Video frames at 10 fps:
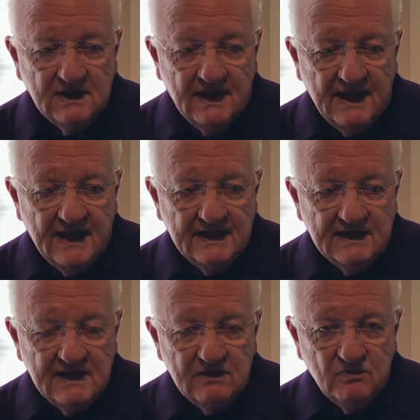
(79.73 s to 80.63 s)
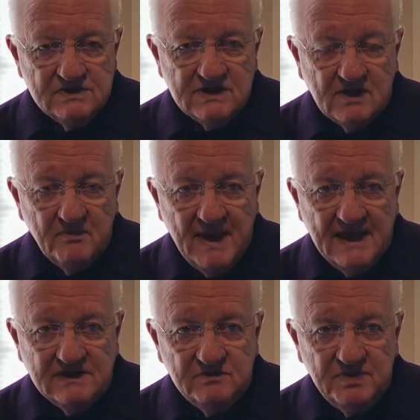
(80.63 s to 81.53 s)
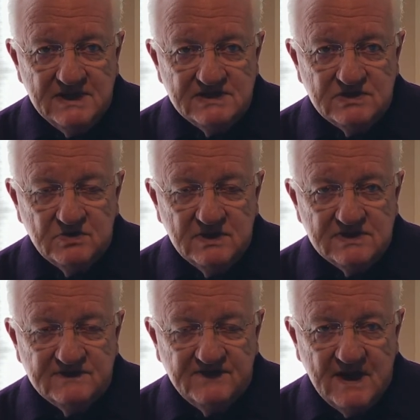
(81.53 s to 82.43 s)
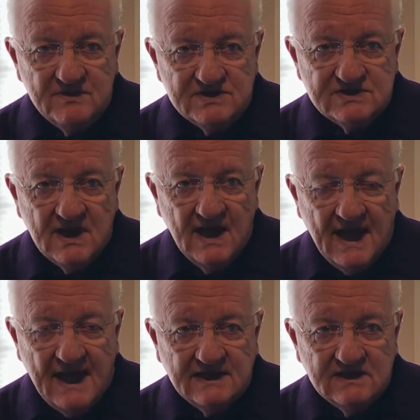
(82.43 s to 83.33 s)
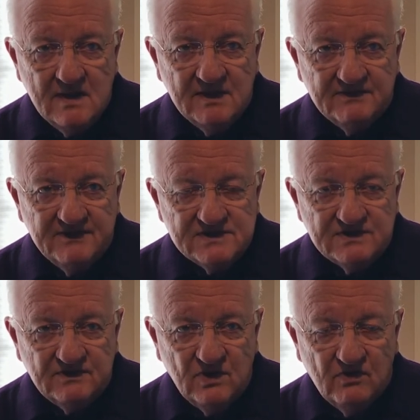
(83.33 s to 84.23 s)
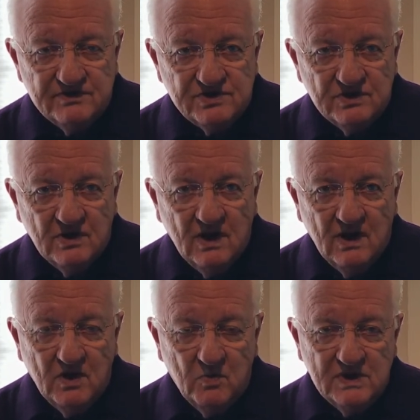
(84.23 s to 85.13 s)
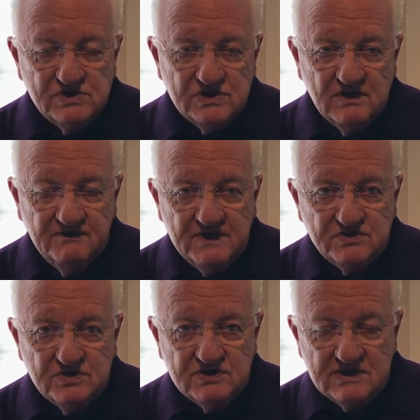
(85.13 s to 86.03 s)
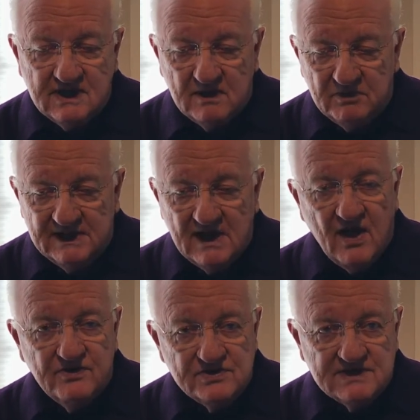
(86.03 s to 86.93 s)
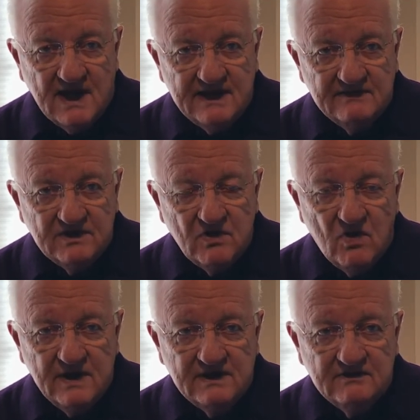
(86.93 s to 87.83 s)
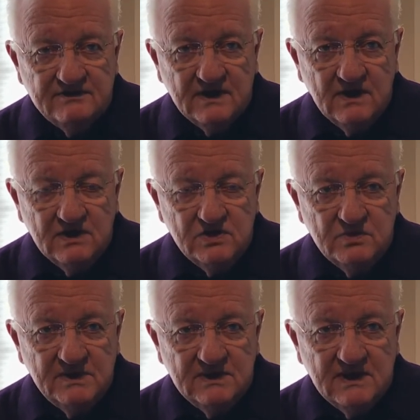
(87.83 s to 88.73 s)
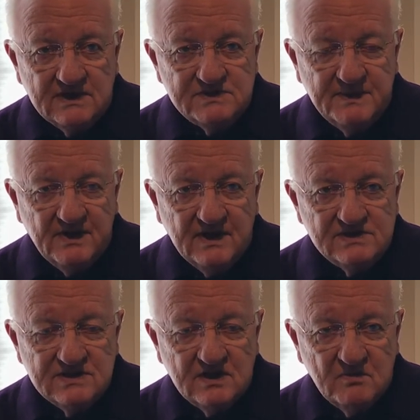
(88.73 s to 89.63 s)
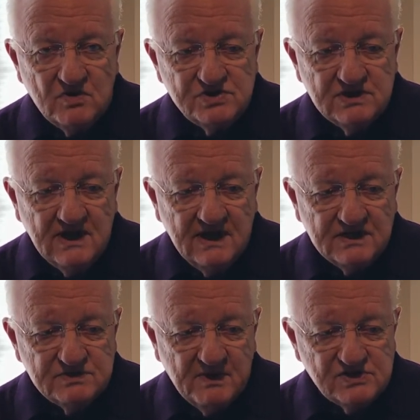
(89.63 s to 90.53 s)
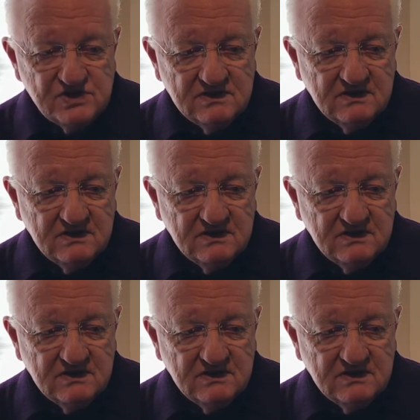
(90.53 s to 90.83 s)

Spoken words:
And it was a companion piece to his famous Academic Festival Overture, which features the complete other side of the coin of human experience and emotion and expression.